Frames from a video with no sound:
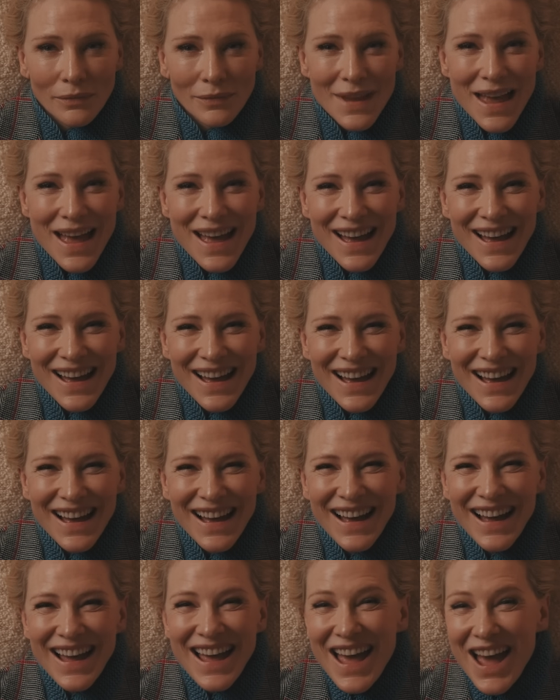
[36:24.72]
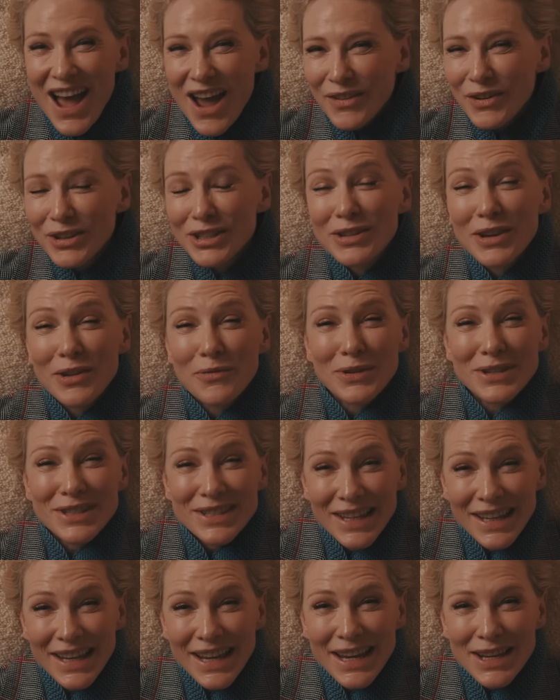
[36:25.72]
It was
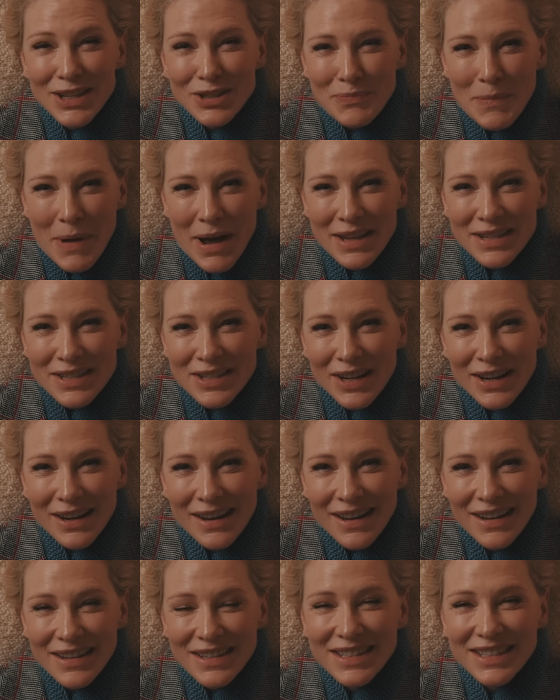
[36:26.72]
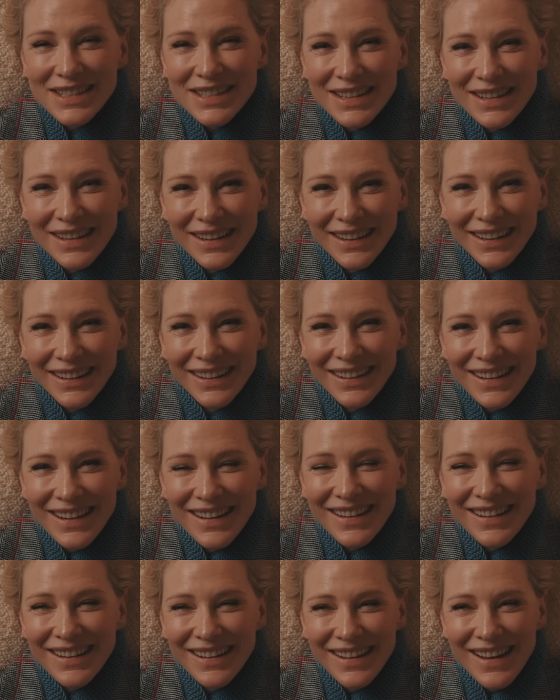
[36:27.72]
Celine's masterclass.
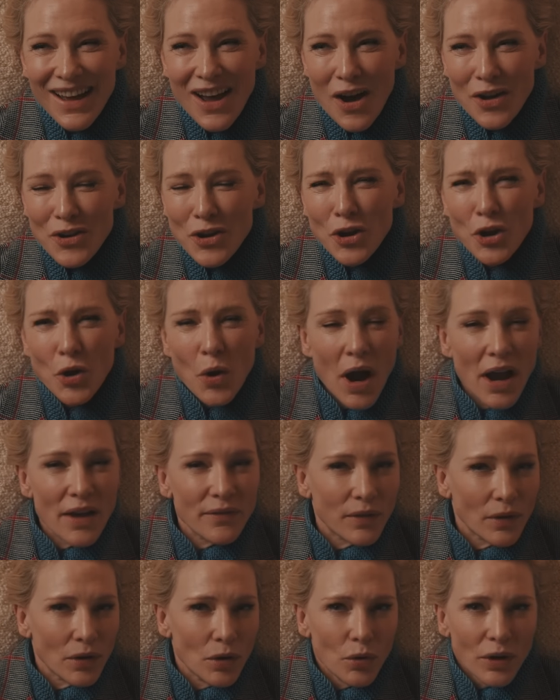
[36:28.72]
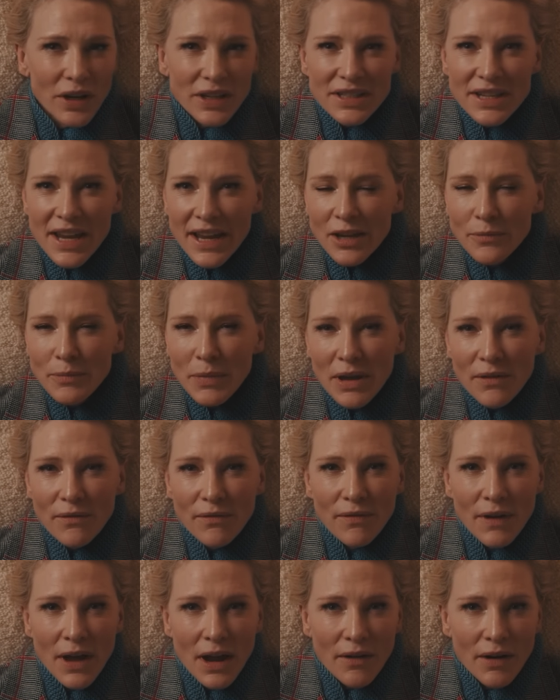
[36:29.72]
Yeah. No. It's taken me a
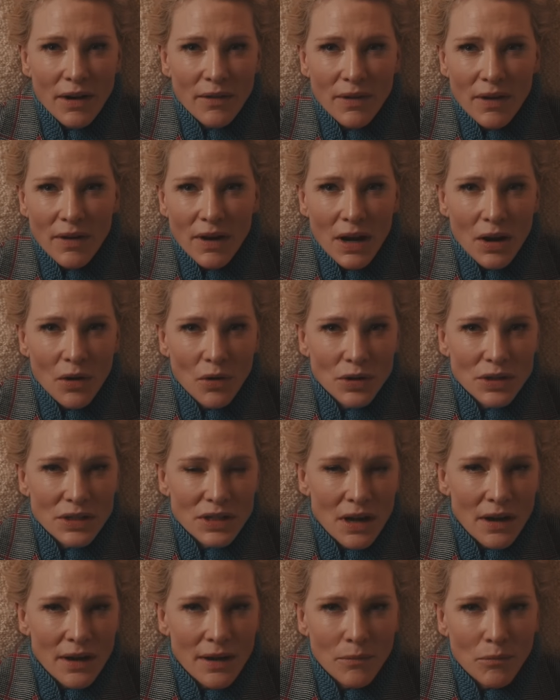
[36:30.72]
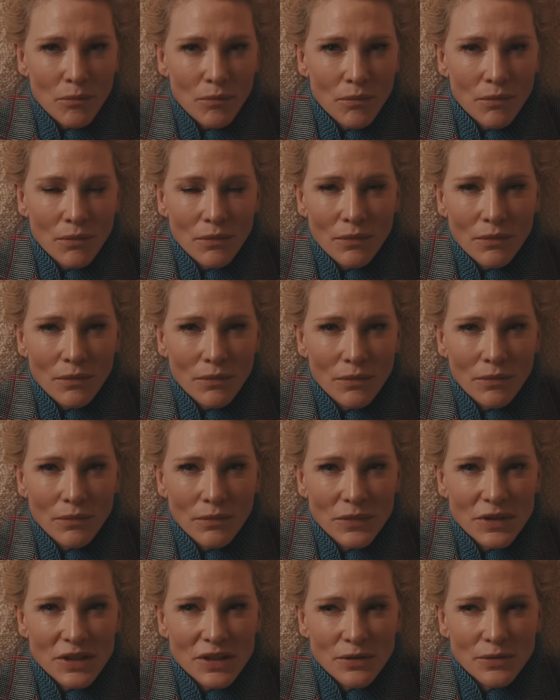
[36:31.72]
very, very long time
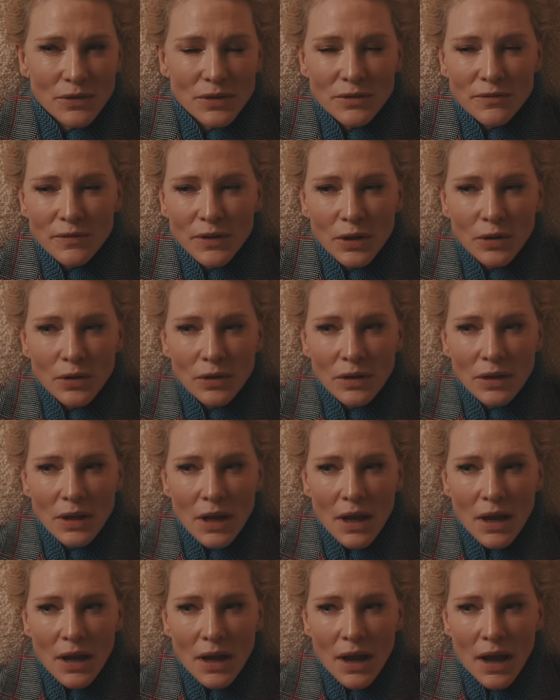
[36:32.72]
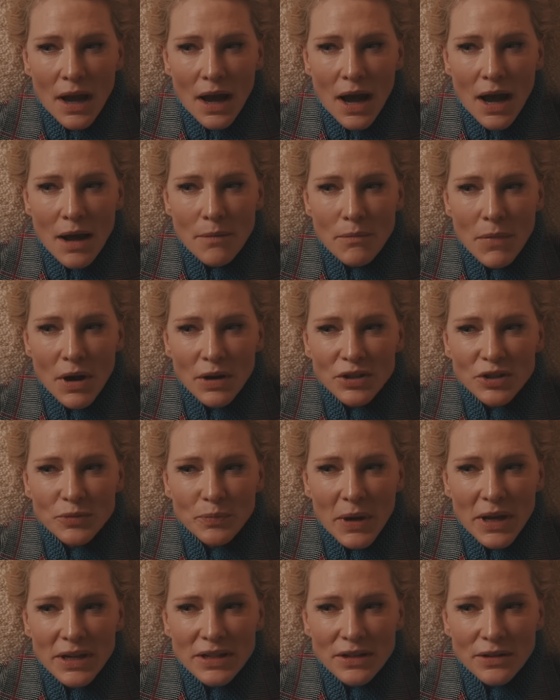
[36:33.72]
to feel I'm much
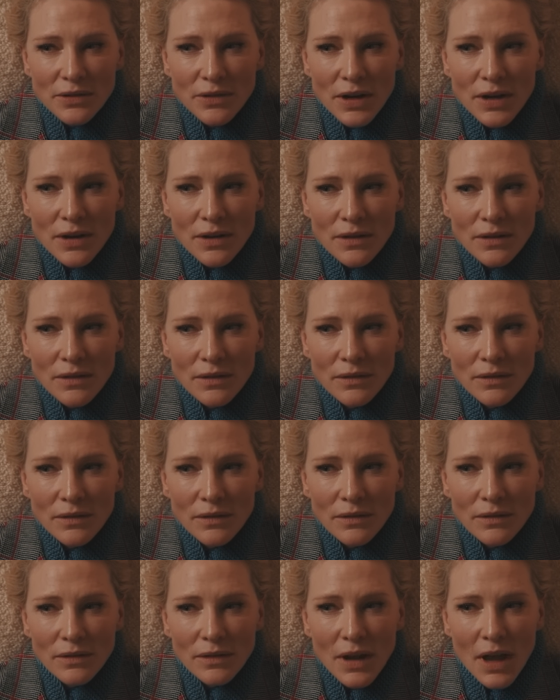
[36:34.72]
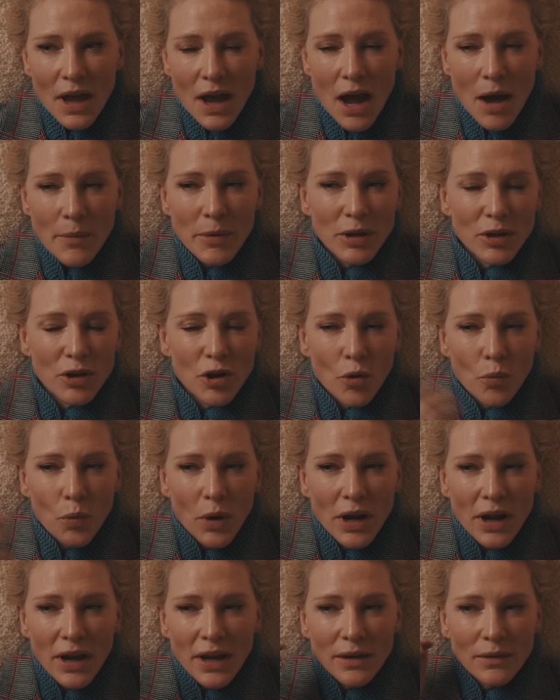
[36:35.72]
better in. I mean,
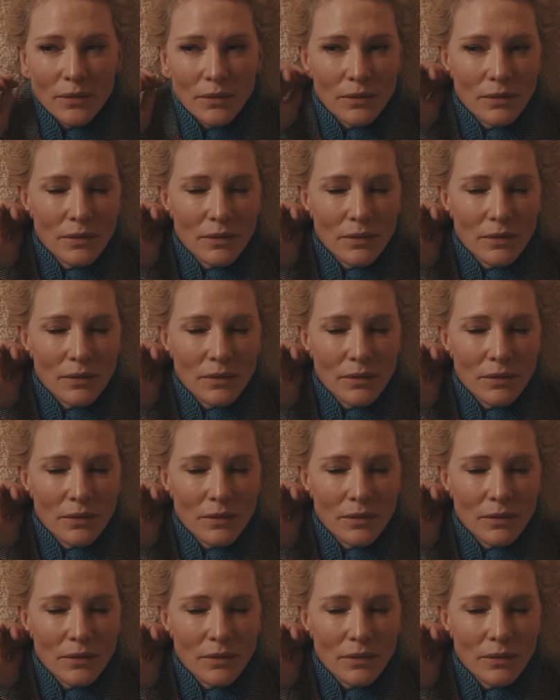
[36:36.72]
when I